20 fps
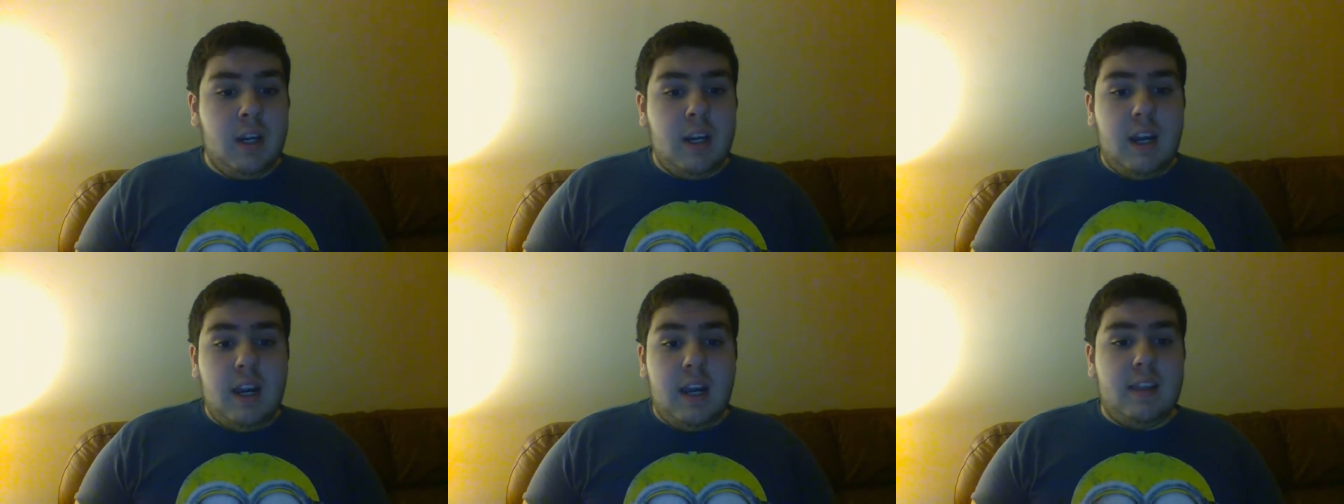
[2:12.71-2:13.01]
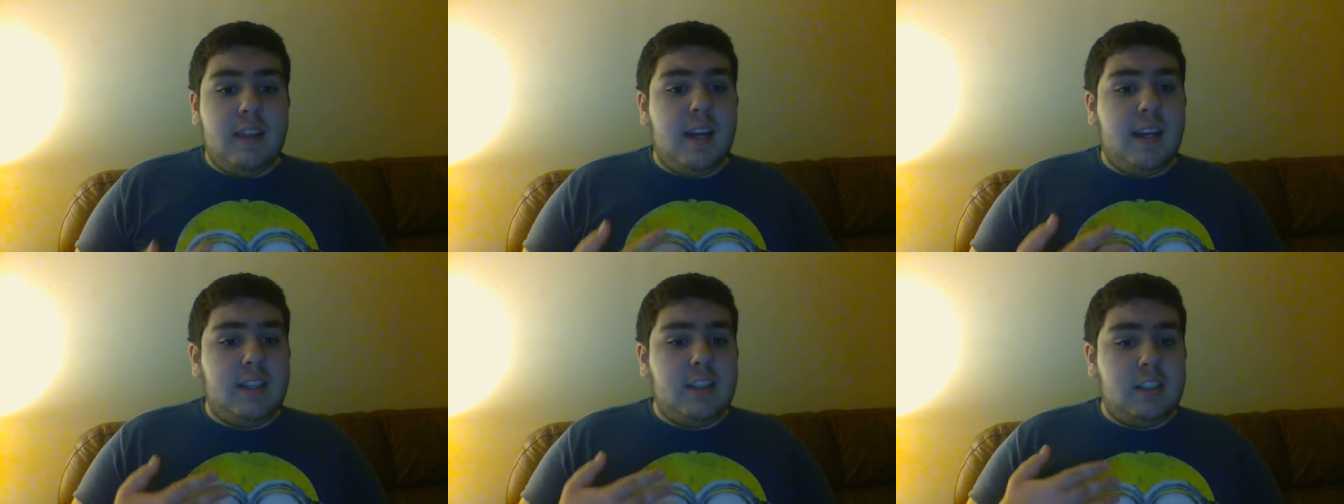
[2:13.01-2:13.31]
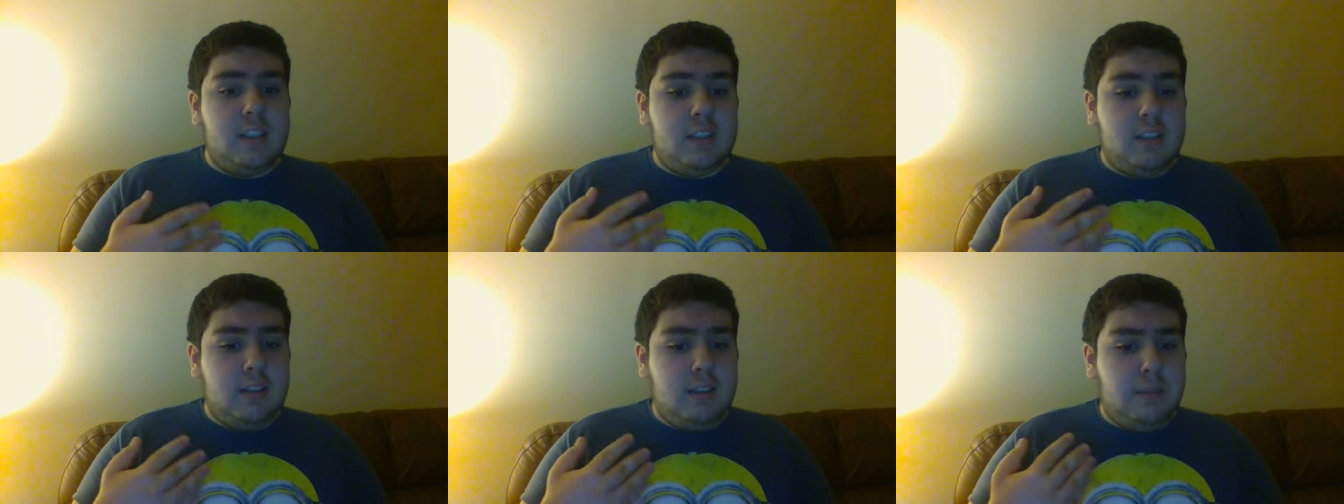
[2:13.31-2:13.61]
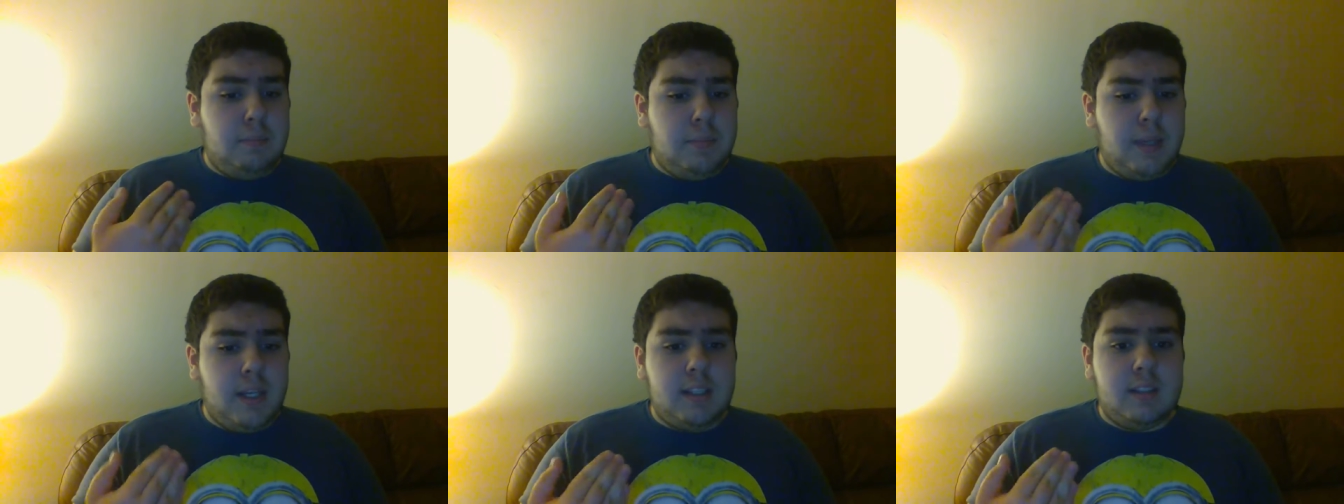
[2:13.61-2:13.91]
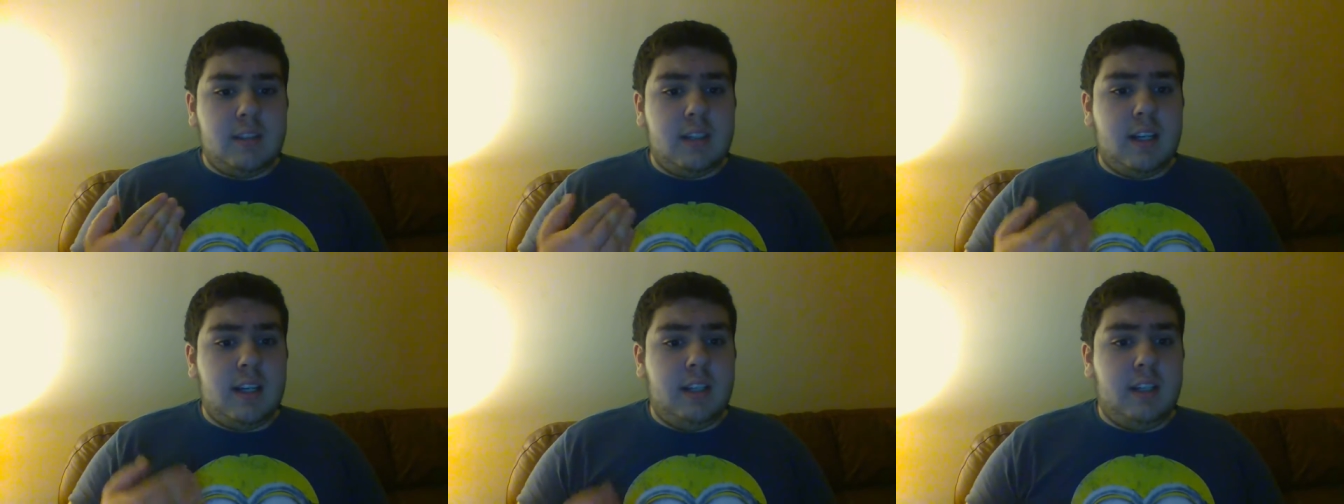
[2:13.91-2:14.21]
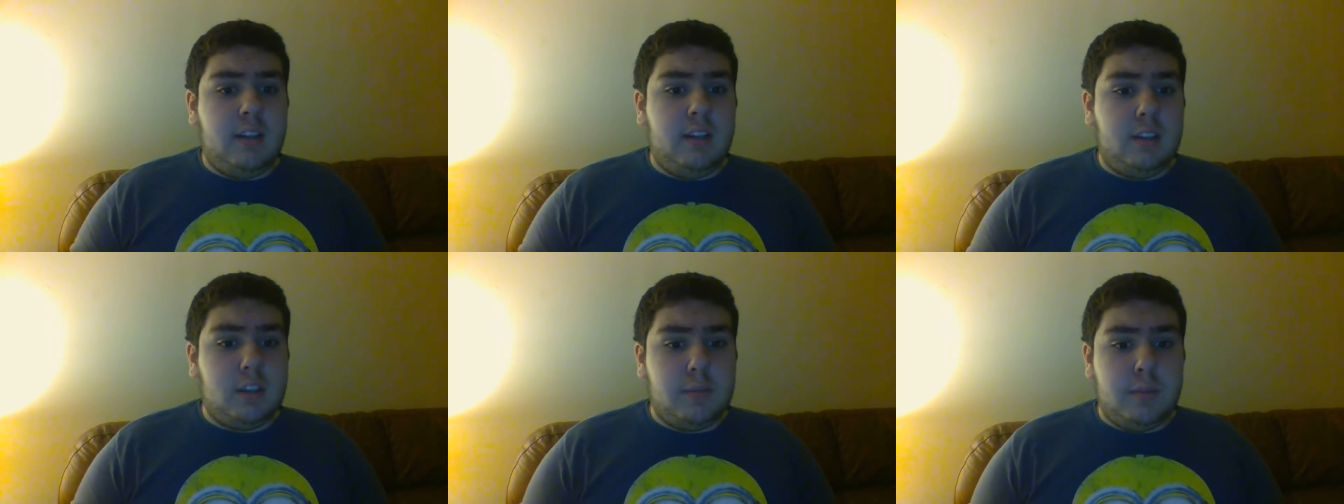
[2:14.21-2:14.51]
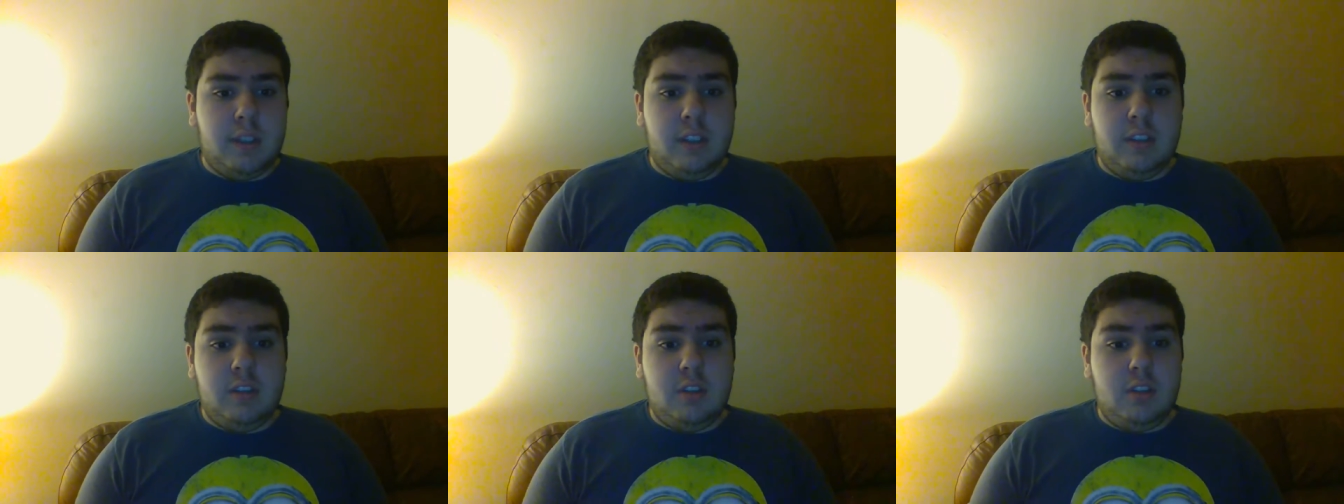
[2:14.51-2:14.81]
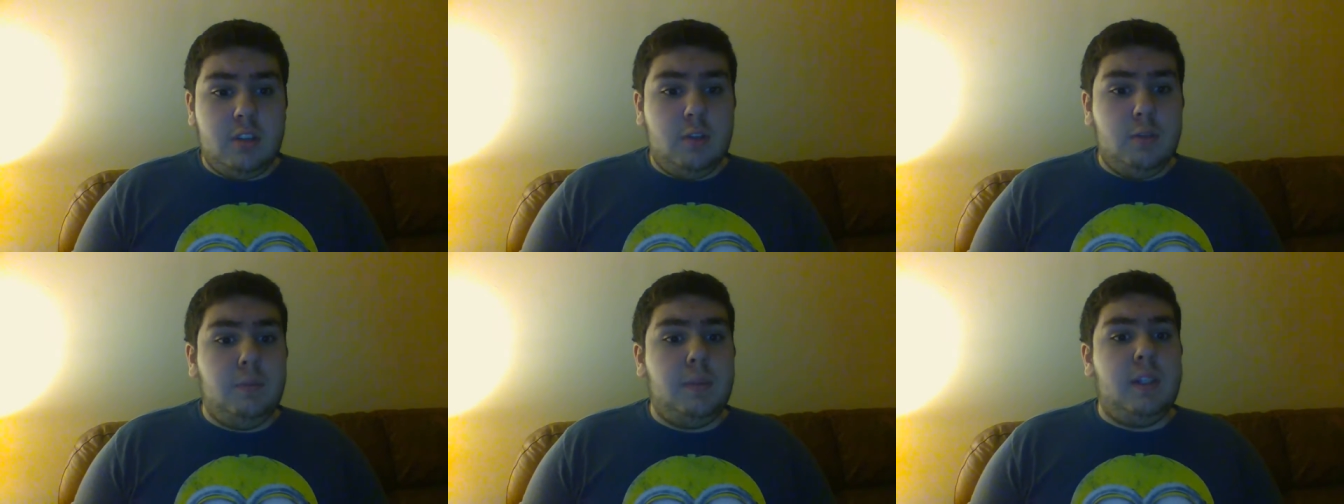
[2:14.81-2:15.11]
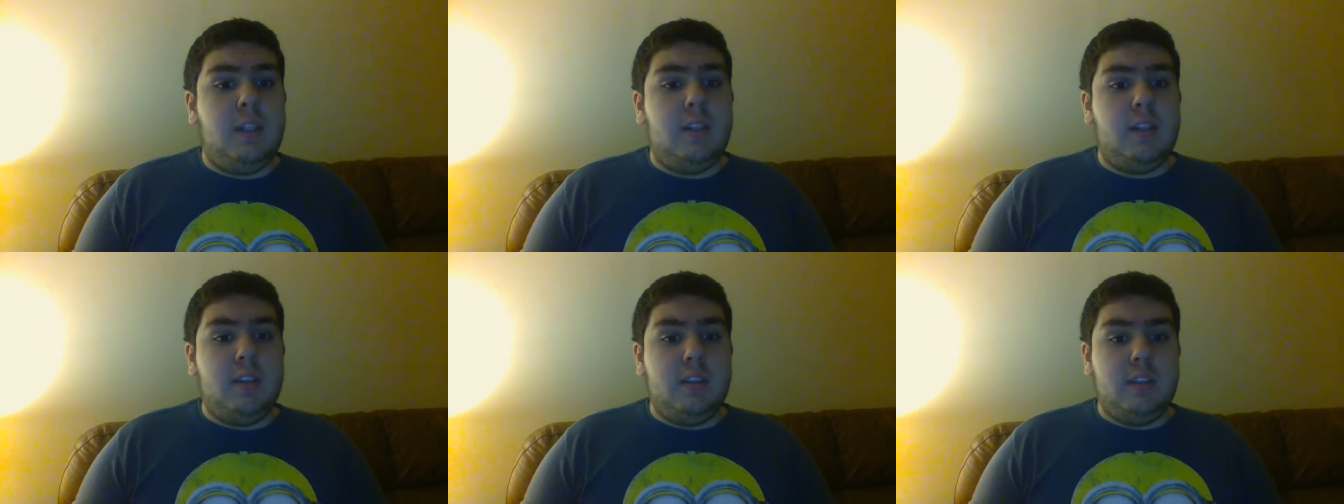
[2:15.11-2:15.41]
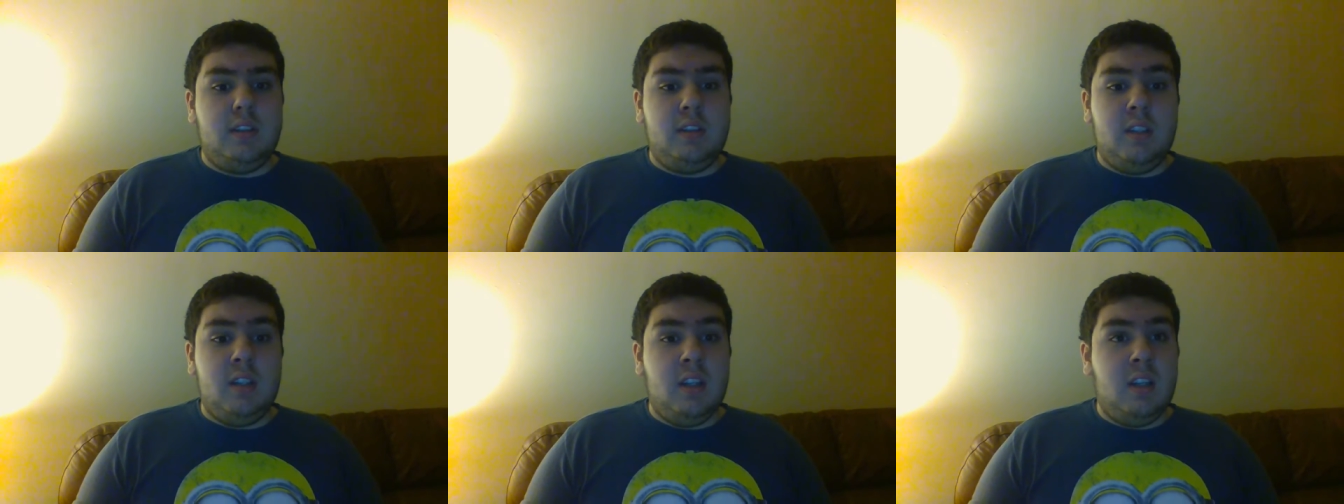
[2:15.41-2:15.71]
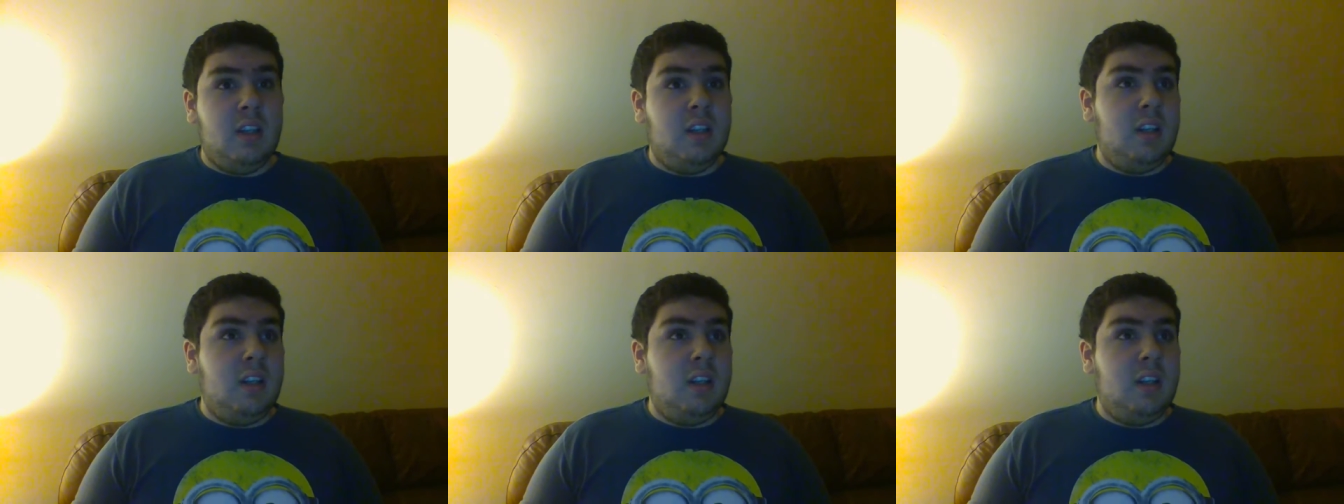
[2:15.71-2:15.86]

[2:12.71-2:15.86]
and that's the best I can explain it to you because